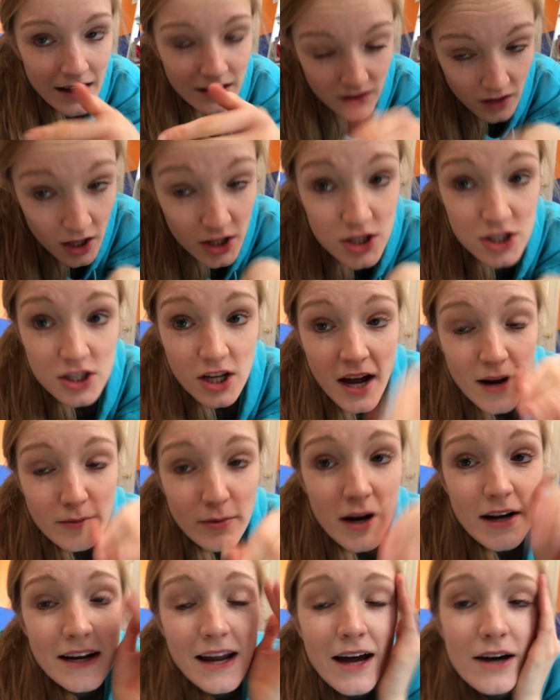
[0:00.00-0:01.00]

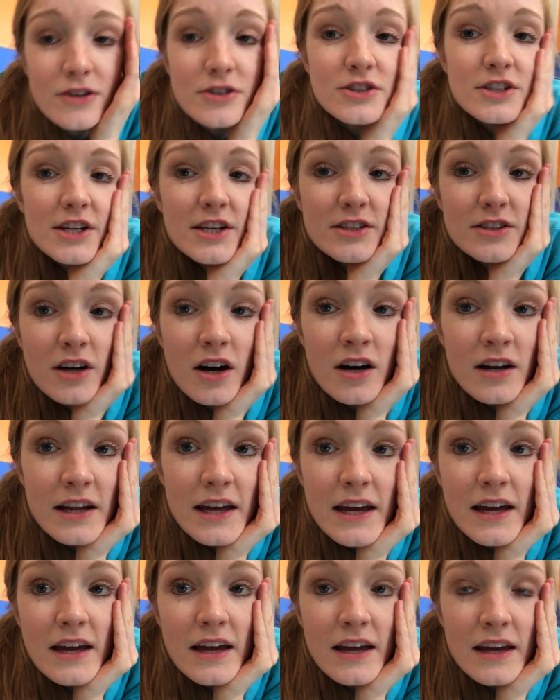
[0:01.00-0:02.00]
lunchtime, right now, she is on
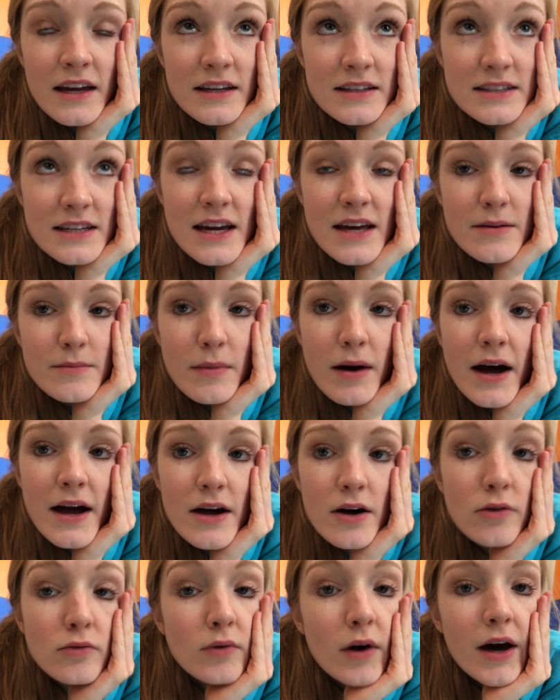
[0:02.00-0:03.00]
a
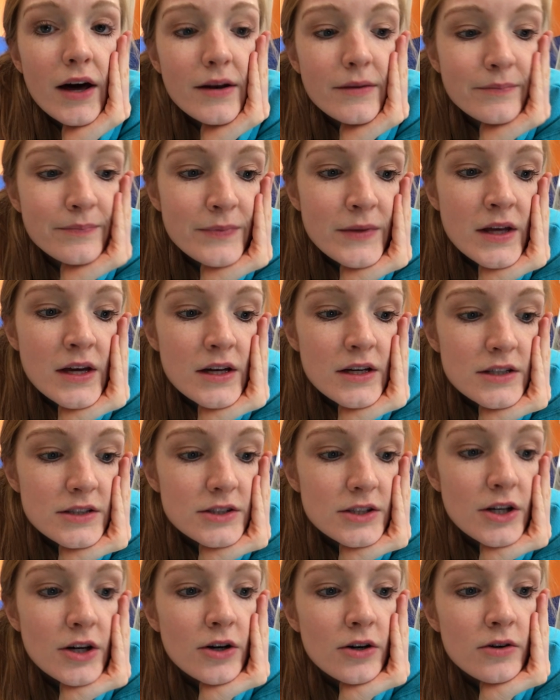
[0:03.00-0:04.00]
10-mile run.
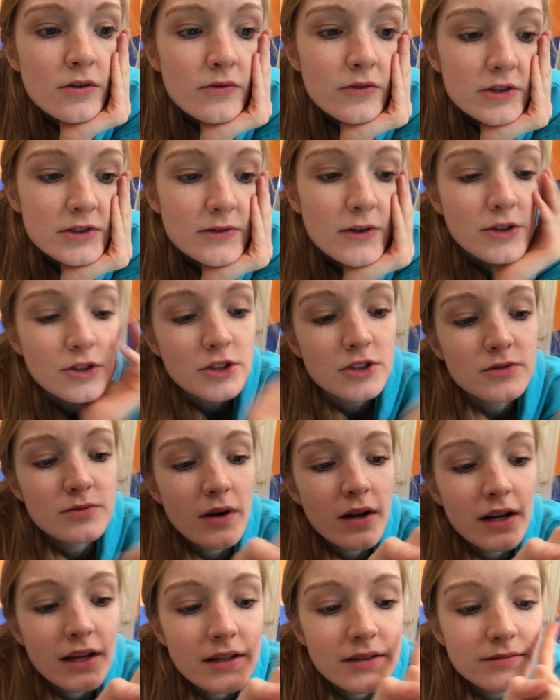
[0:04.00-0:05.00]
So first of all, she's
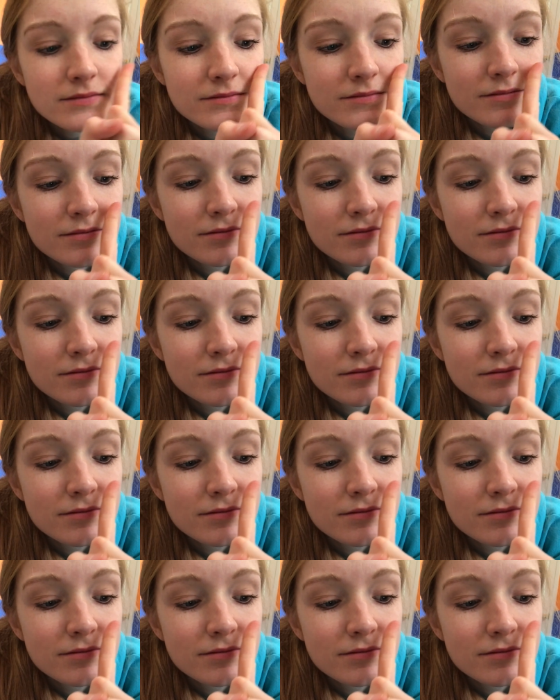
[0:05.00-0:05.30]
running,